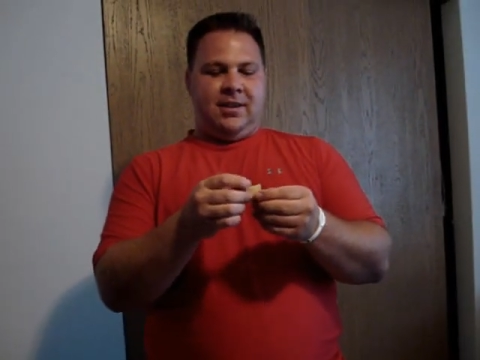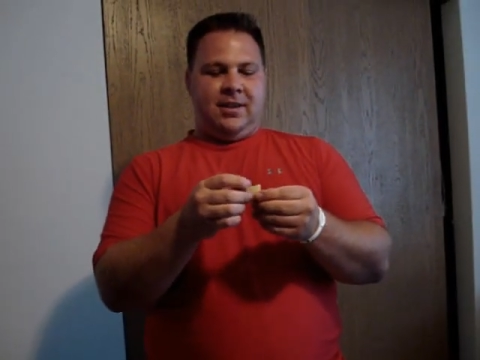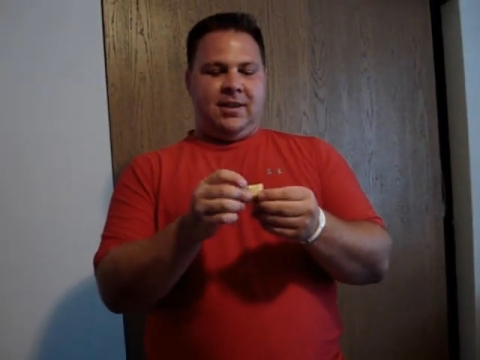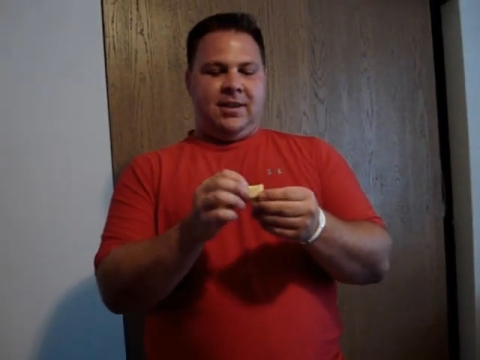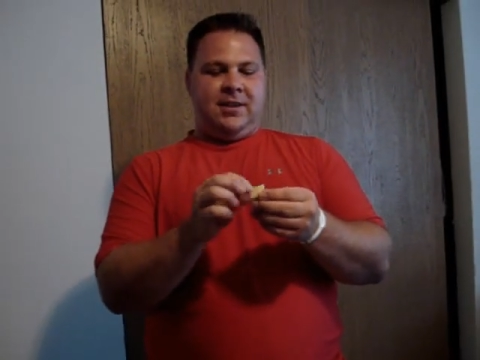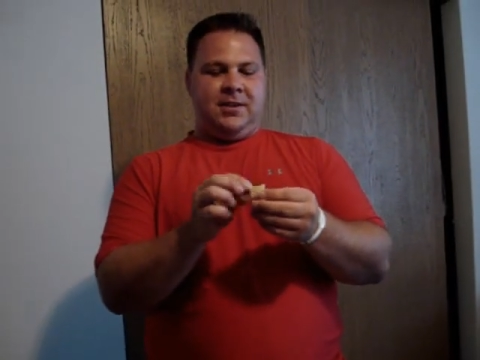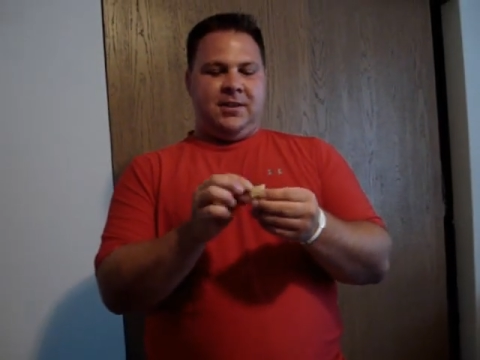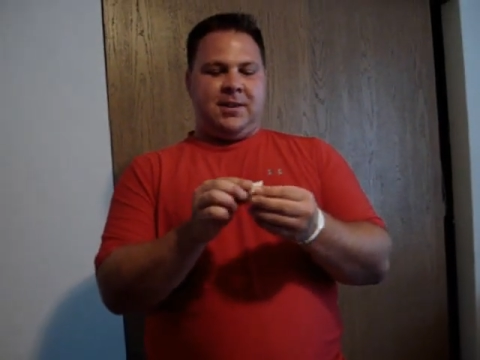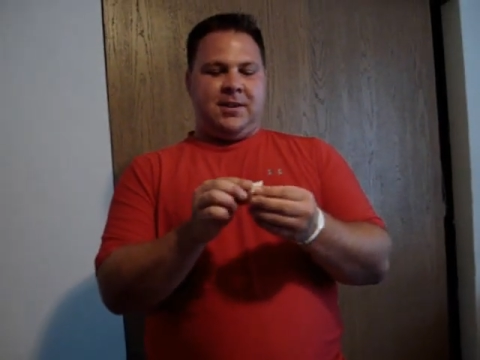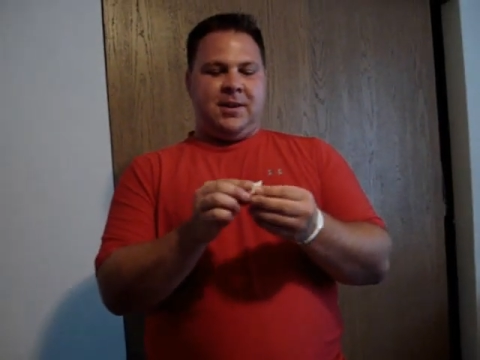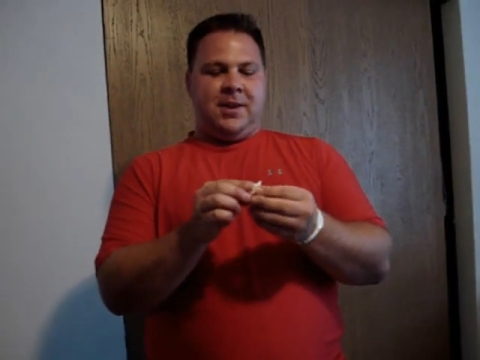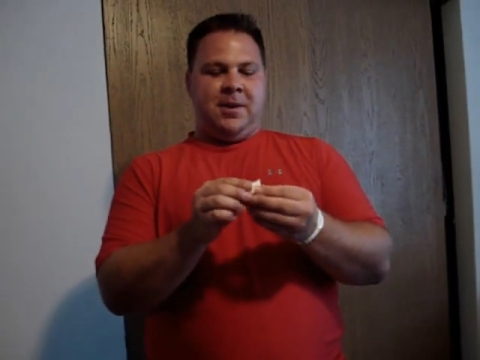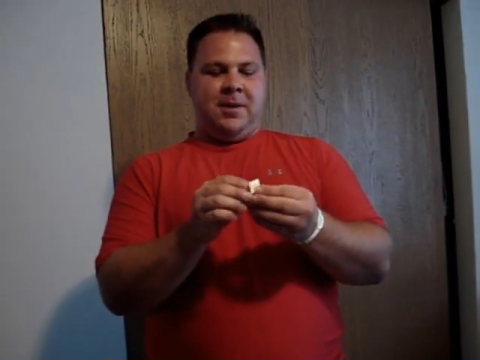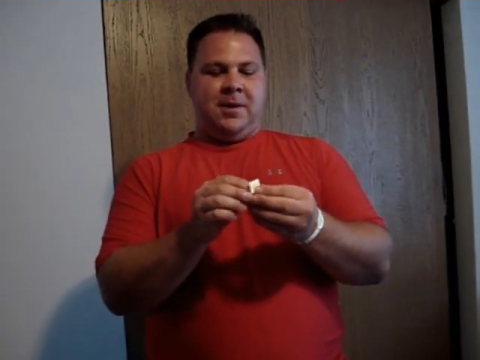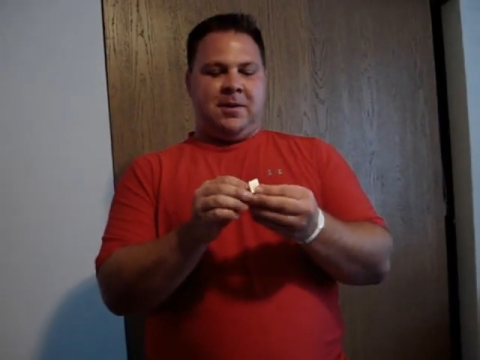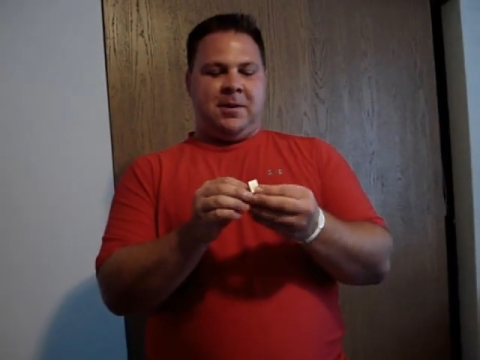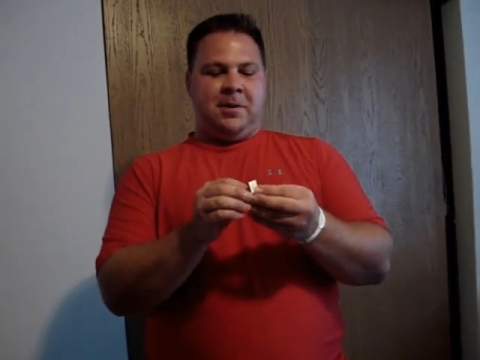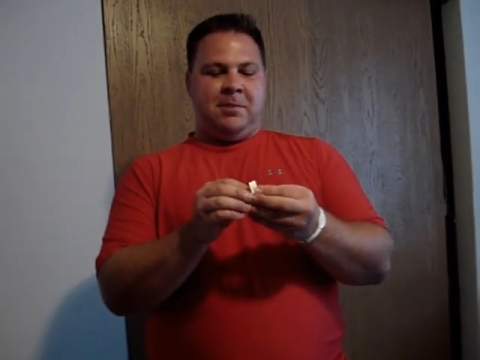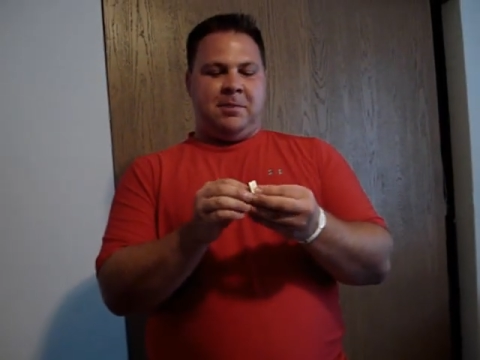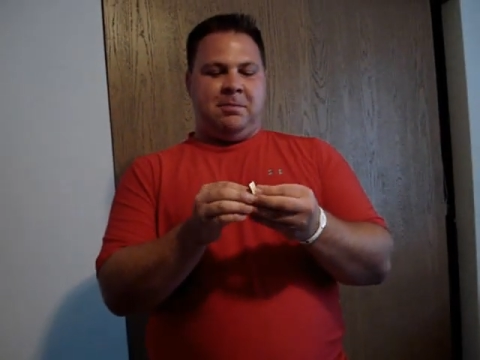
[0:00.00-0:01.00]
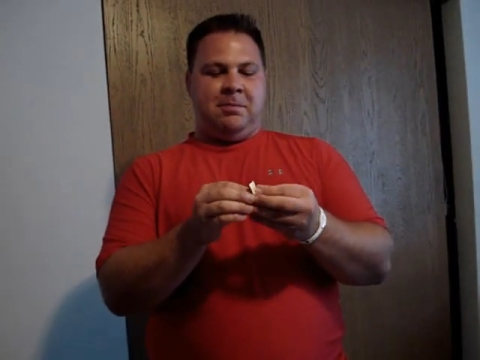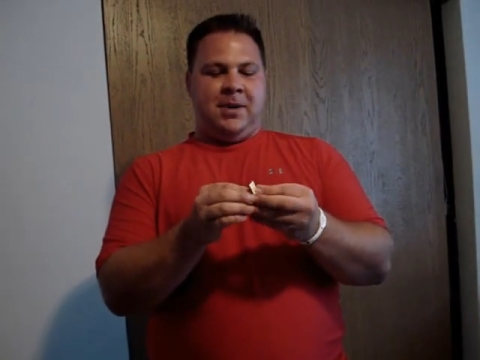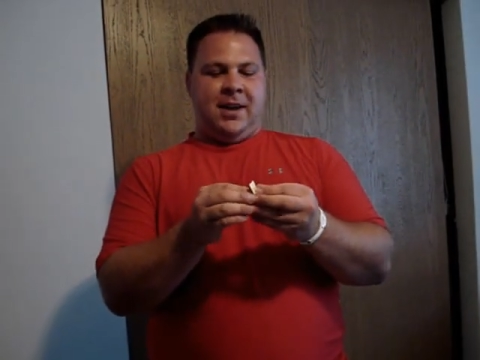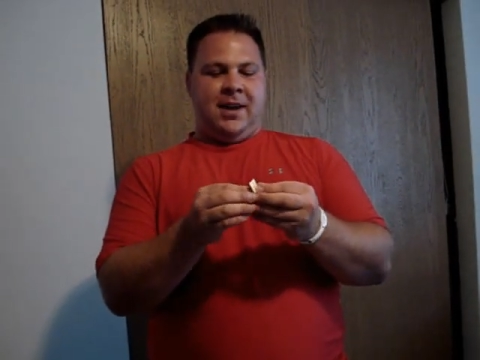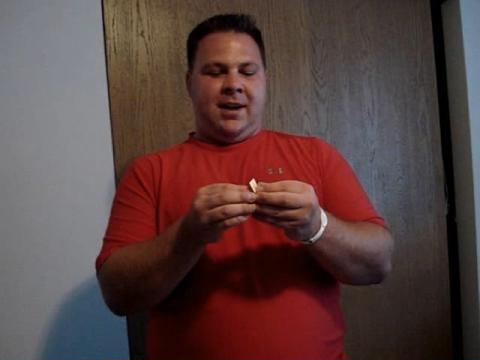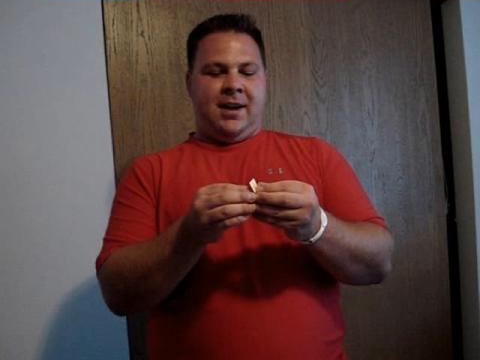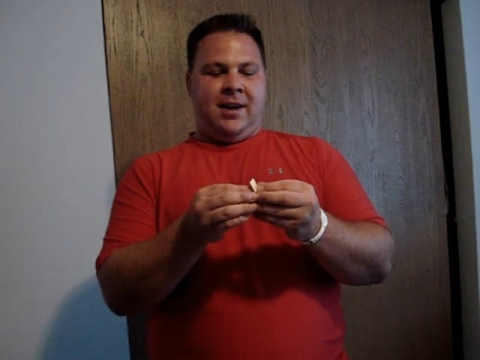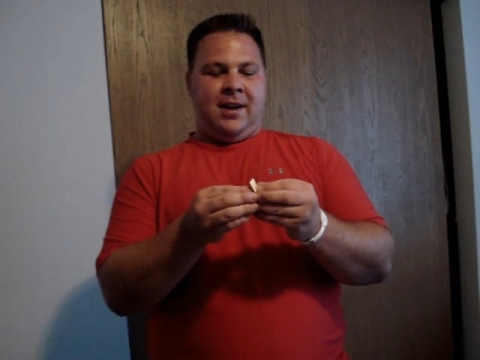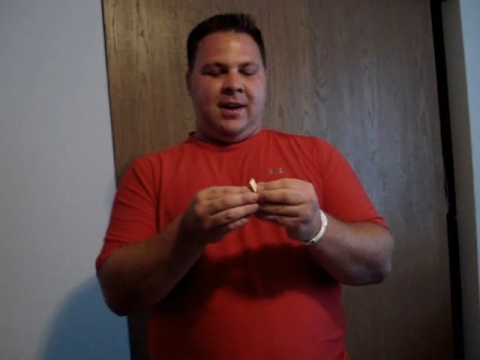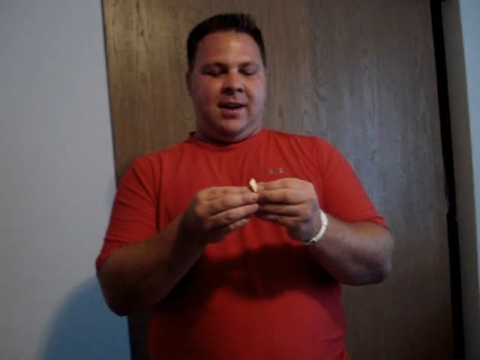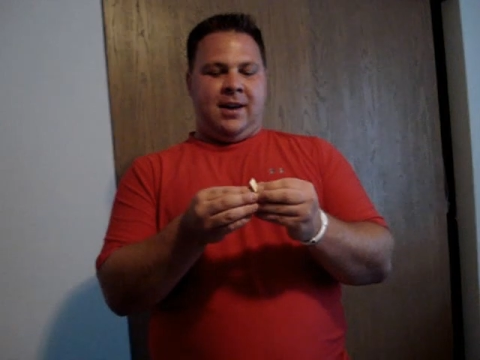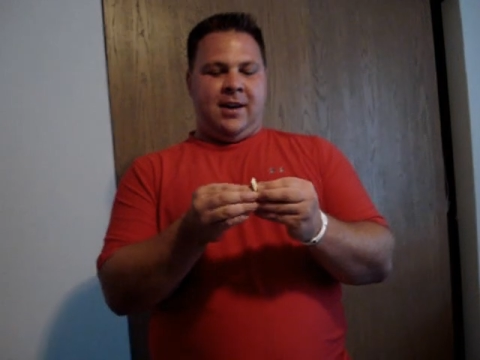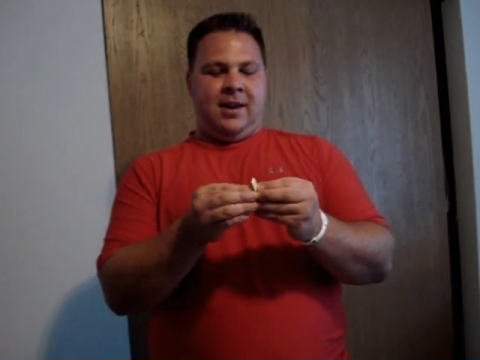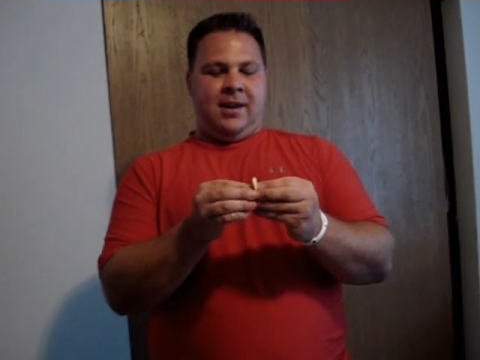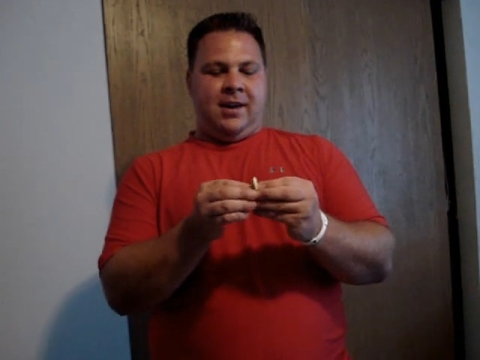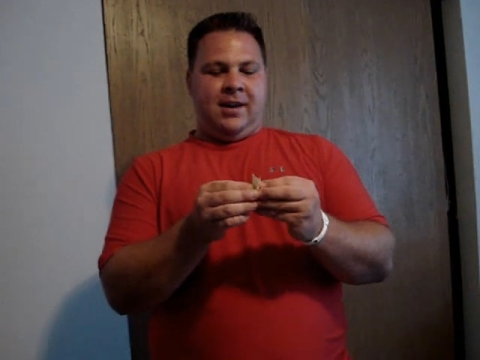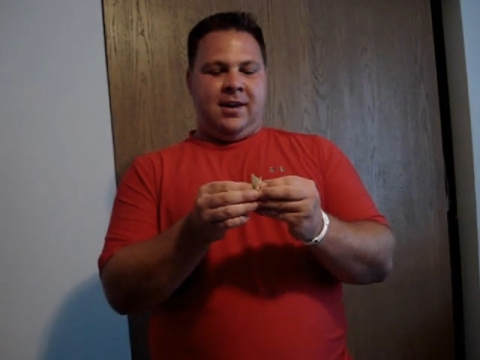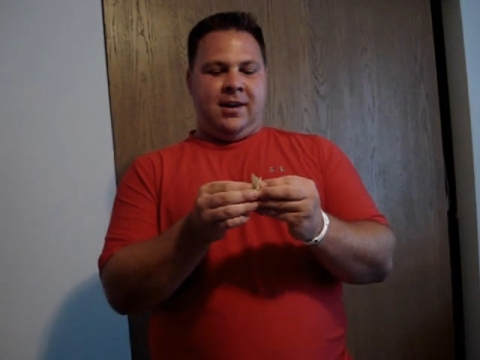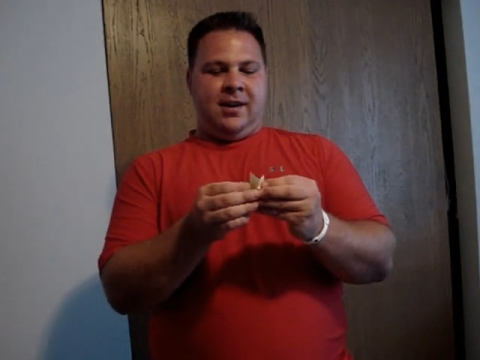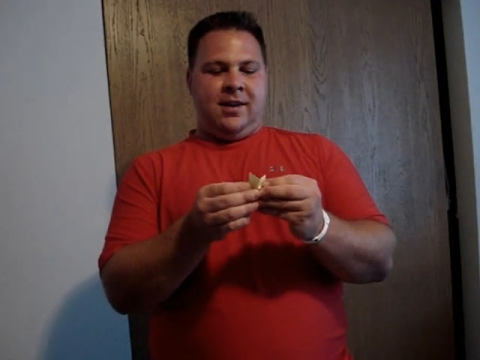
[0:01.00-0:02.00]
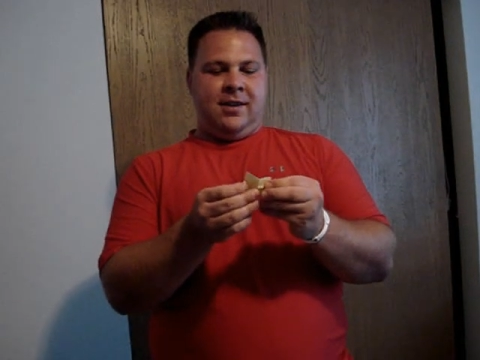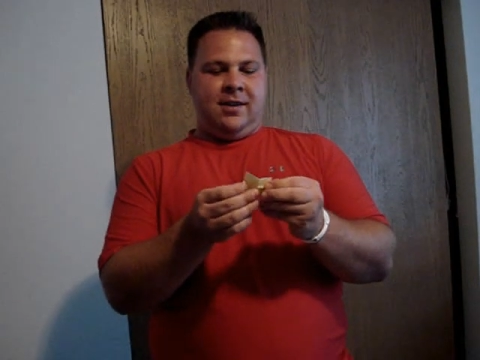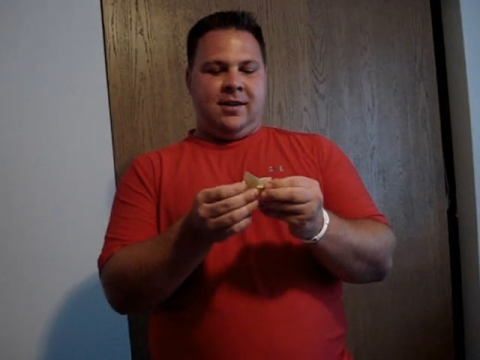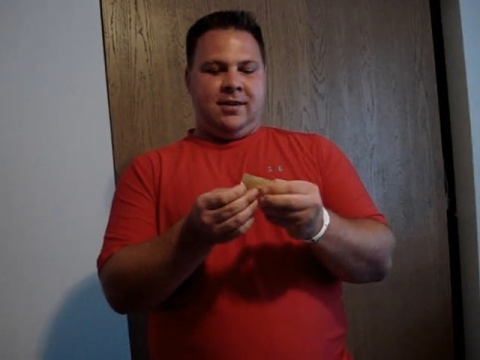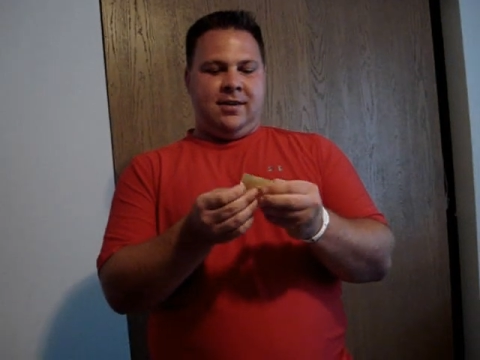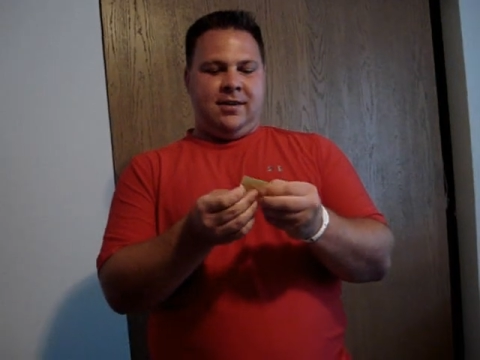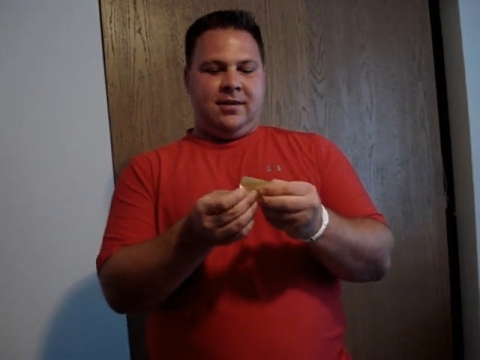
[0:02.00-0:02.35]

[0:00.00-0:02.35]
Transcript: is gonna be